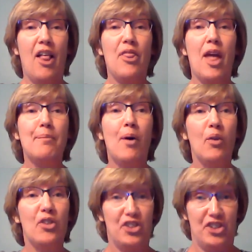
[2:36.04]
they
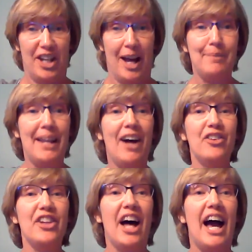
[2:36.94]
both stepped
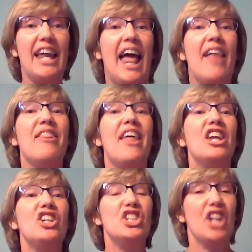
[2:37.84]
outside, and
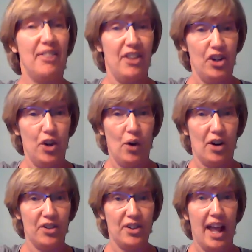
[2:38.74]
they shut their
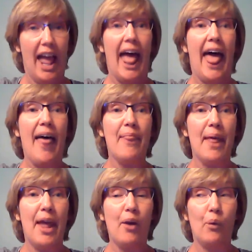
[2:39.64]
doors. And
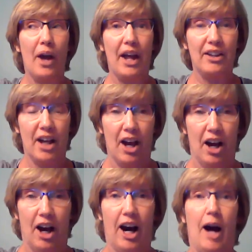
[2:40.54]
they went
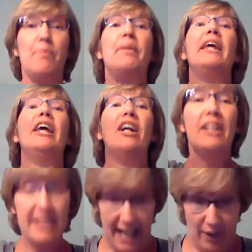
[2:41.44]
up the hill
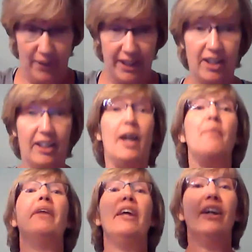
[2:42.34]
and down the hill, and
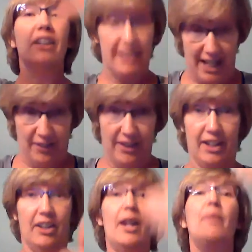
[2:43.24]
up the hill and down the
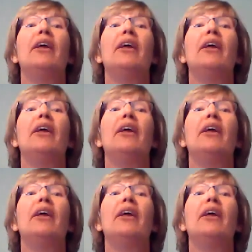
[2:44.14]
hill, and up